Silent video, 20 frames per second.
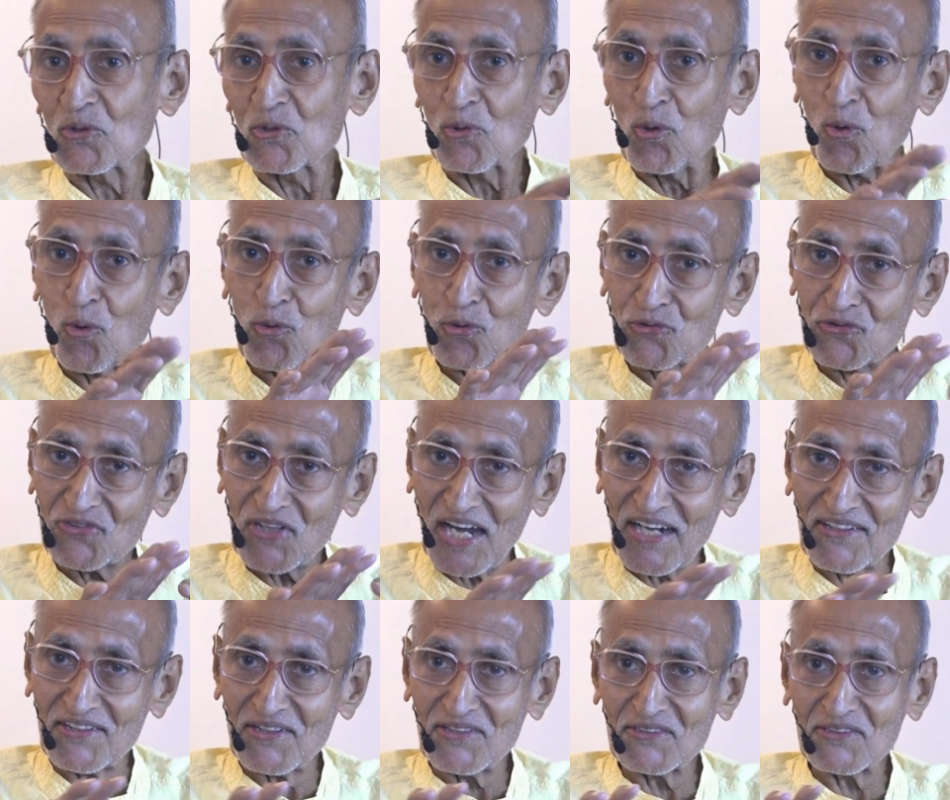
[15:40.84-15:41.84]
So no
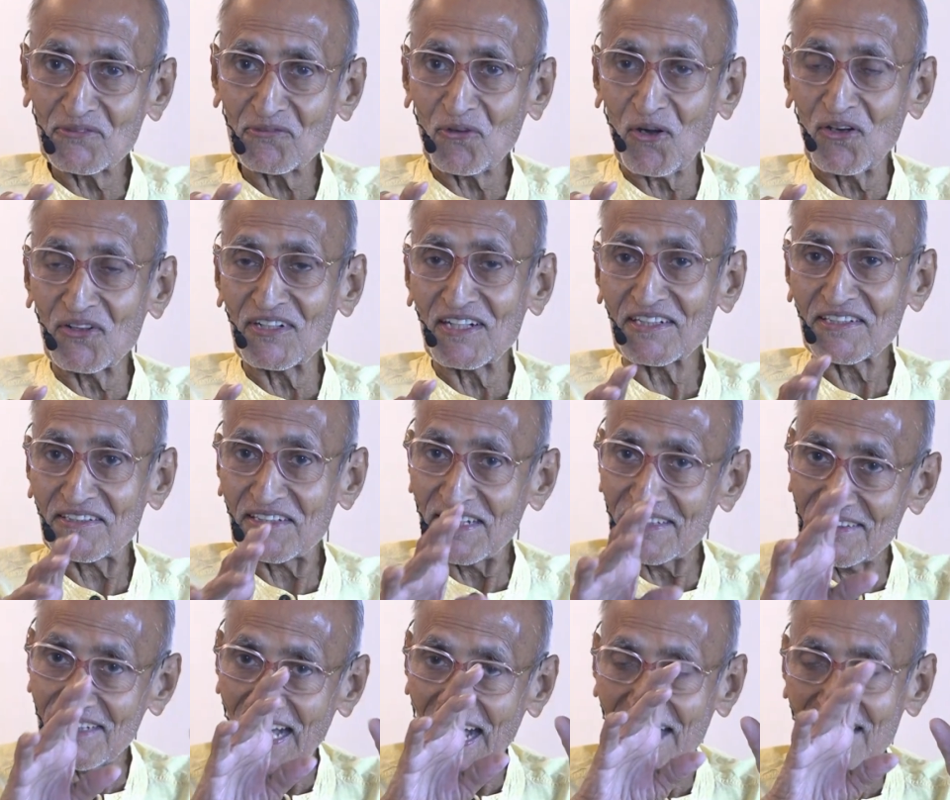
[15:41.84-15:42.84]
standards of
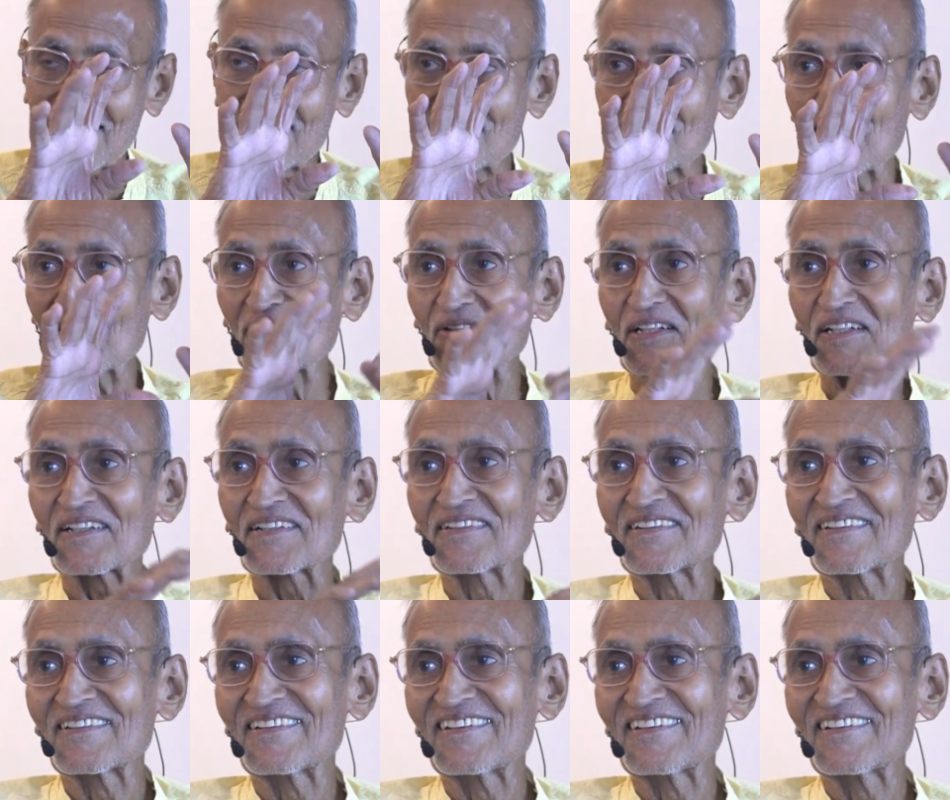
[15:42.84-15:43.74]
conduct at the highest level.